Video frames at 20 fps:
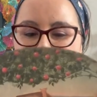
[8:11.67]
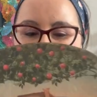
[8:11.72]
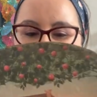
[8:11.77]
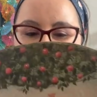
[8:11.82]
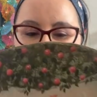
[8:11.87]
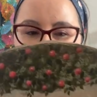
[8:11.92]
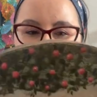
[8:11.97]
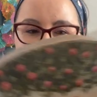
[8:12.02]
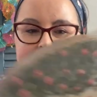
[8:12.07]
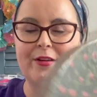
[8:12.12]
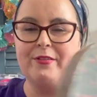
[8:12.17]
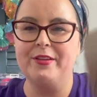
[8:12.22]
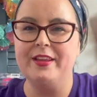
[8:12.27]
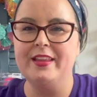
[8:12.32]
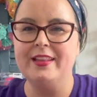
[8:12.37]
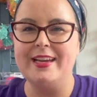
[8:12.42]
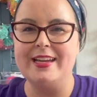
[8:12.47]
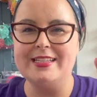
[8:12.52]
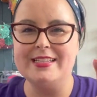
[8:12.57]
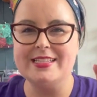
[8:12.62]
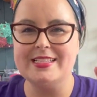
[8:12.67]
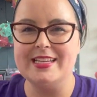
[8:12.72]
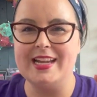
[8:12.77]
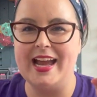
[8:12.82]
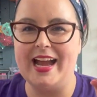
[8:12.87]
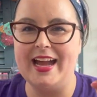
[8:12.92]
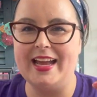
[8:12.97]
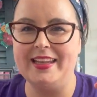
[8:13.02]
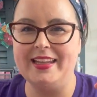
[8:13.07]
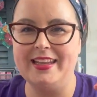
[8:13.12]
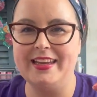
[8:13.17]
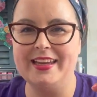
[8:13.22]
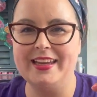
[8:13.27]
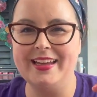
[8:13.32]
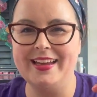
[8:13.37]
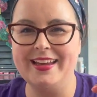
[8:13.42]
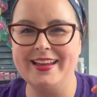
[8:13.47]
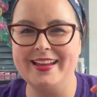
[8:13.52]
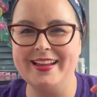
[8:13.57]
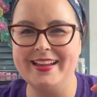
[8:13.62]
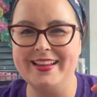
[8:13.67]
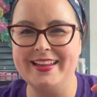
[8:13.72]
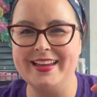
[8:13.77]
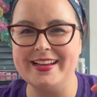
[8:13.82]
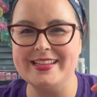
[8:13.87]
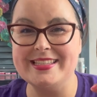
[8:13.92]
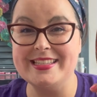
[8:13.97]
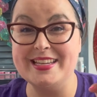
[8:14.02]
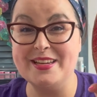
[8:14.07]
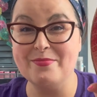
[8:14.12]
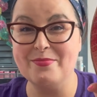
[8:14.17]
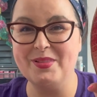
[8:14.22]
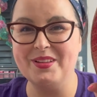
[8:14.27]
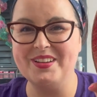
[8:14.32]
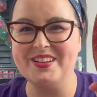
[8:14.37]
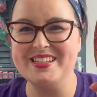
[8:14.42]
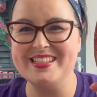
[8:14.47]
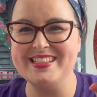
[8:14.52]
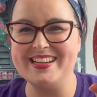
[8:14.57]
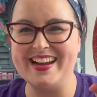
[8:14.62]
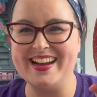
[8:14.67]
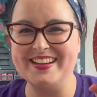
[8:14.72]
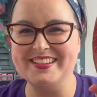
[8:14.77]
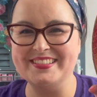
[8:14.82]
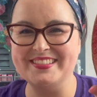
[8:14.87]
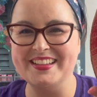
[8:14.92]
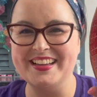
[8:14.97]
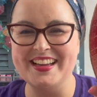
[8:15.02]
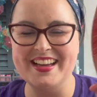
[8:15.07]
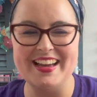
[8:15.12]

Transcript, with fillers: but what I really liked is it had like a sampler style